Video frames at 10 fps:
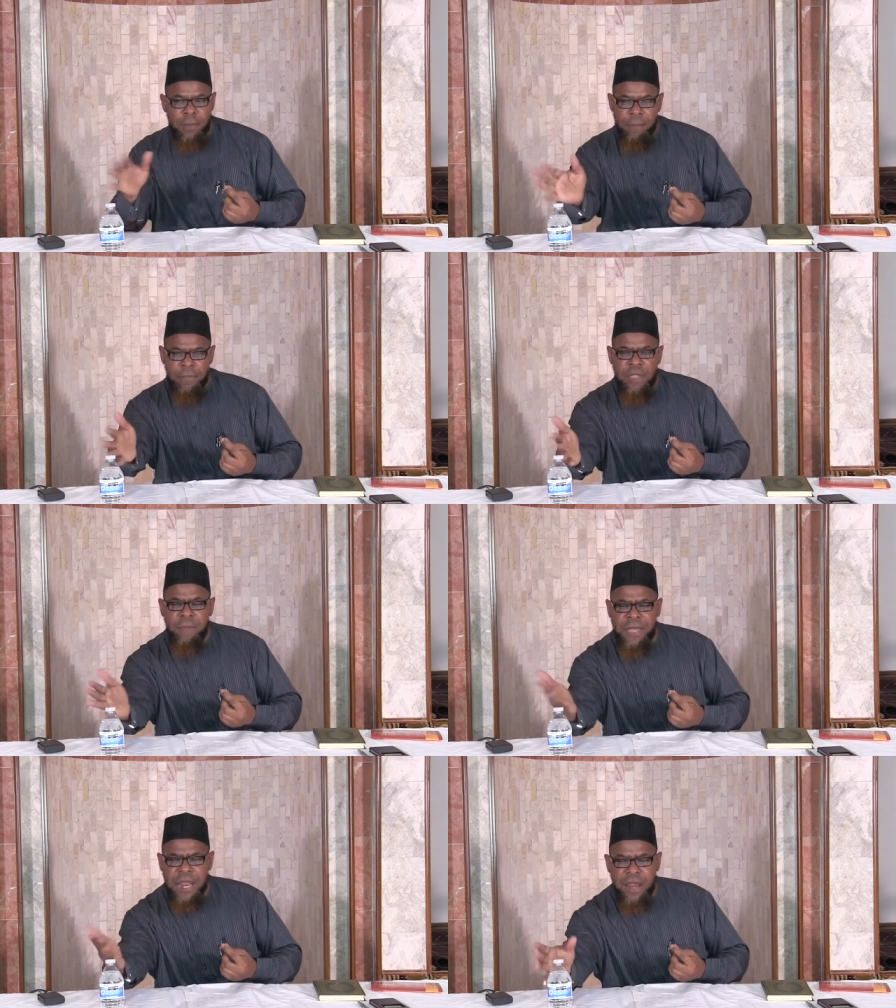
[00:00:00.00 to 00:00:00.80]
the
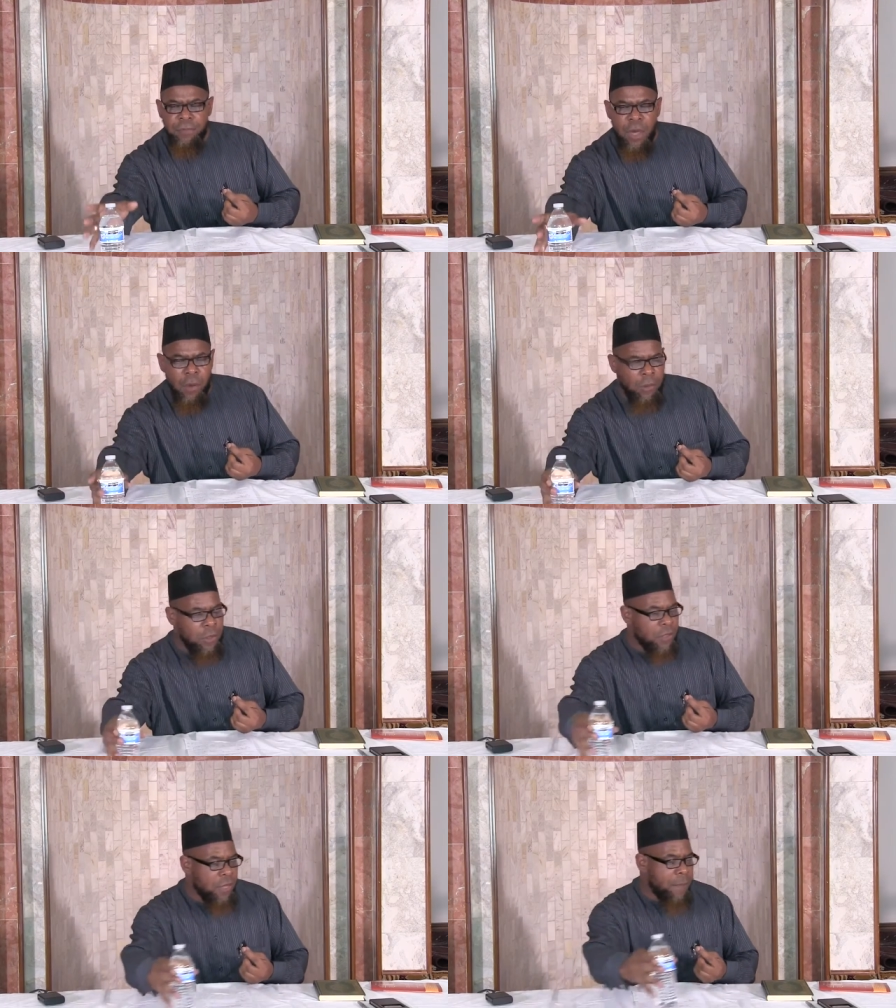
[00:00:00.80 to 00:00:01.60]
Nabi let him
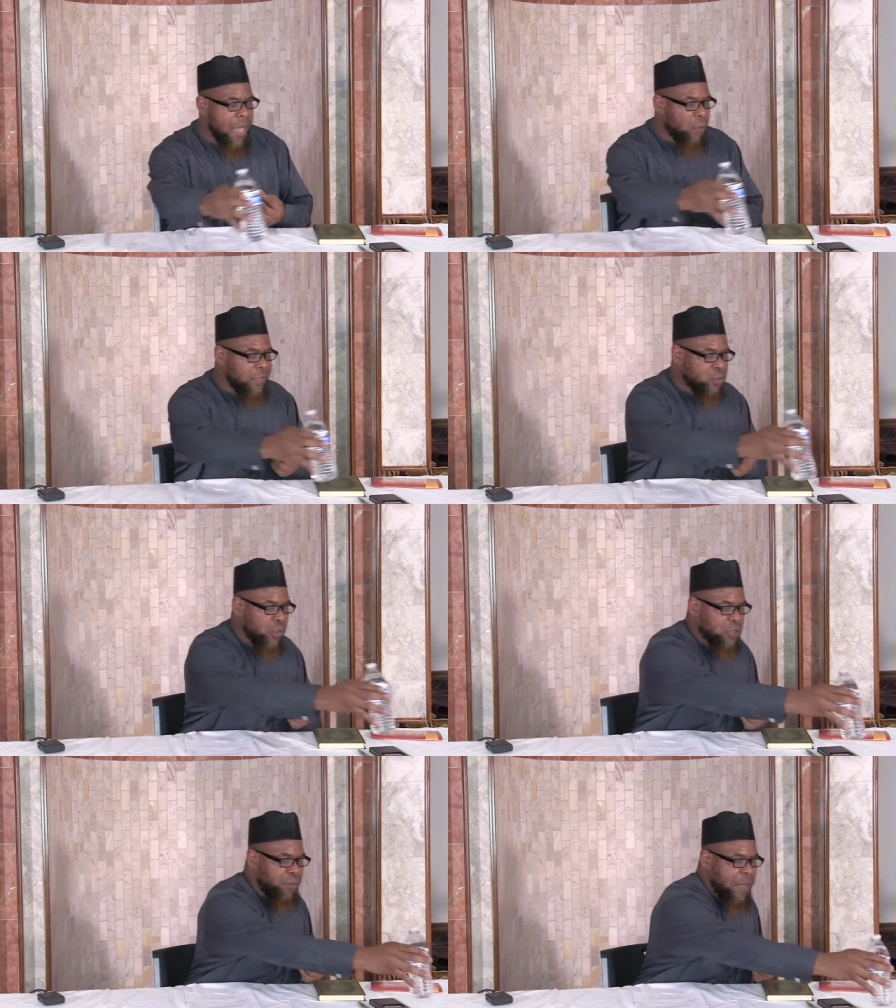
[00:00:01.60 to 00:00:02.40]
go. The man went
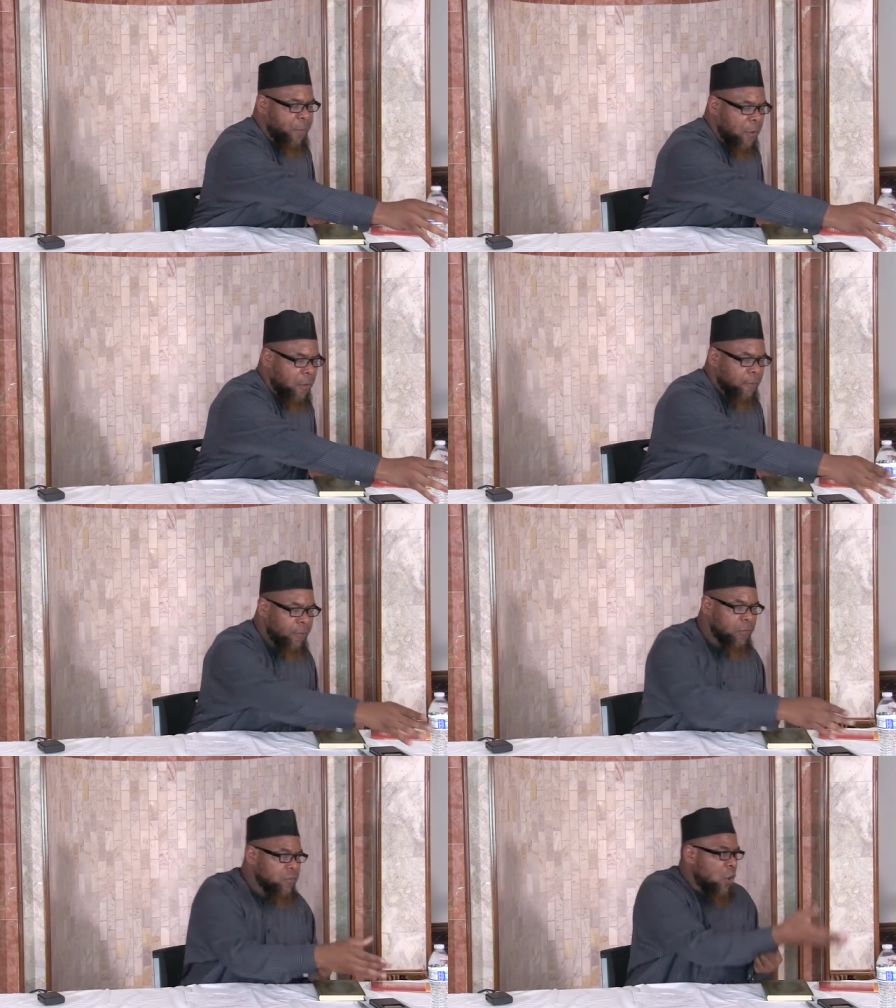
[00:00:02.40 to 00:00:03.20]
to his people,